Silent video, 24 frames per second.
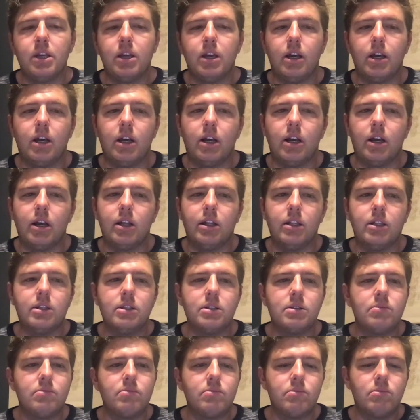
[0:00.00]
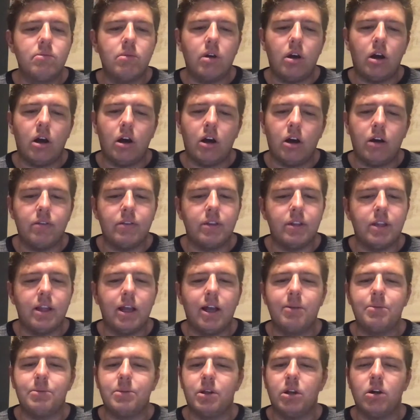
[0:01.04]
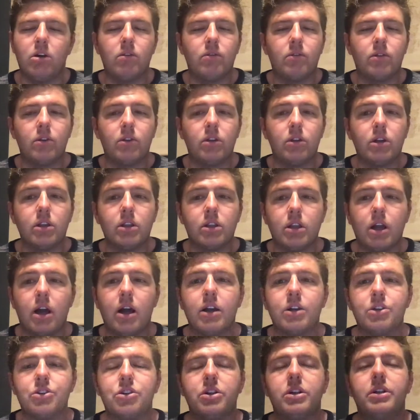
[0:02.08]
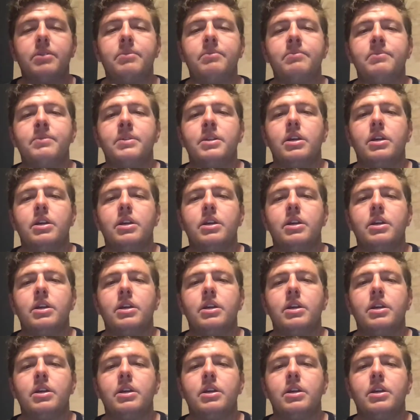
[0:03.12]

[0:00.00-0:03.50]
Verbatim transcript: Uh, it's oftentimes an overlooked doctrine,